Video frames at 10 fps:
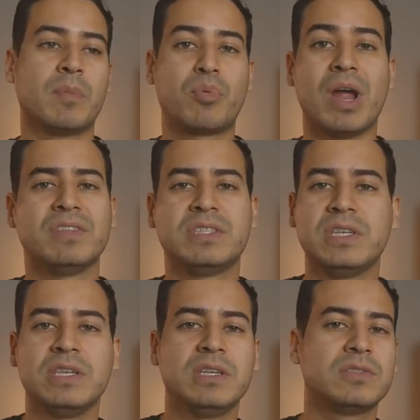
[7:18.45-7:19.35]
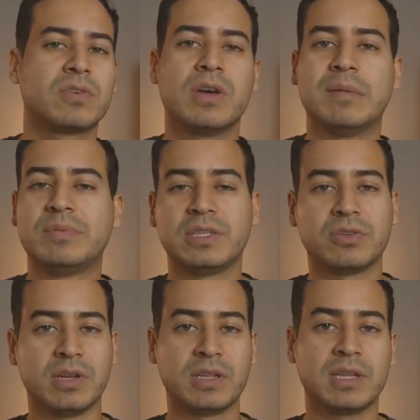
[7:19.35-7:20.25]
privacy sort of
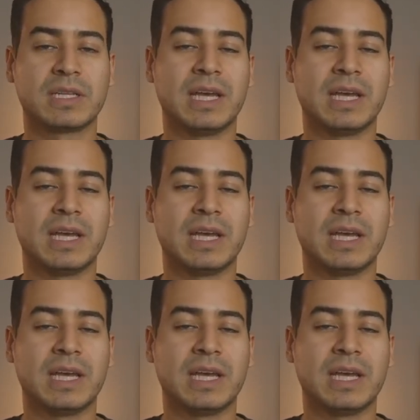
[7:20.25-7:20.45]
updates or anything like